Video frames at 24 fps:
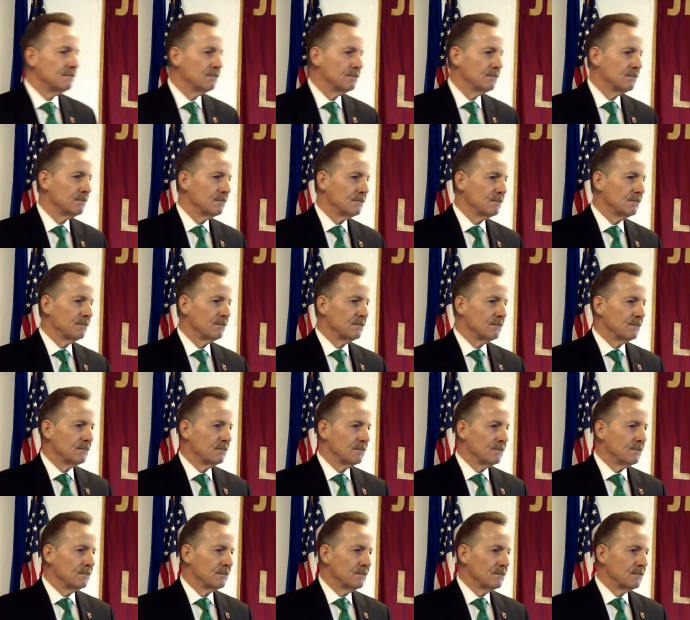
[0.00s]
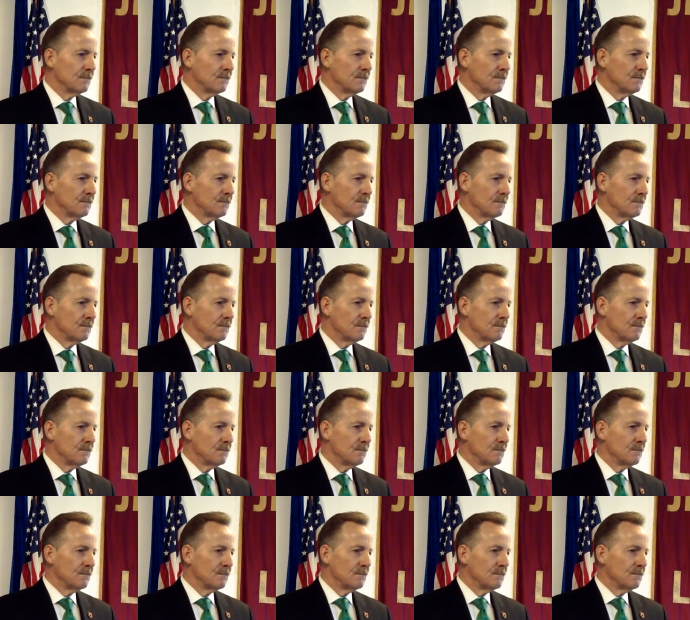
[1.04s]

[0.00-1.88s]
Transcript: No one is speaking in this clip.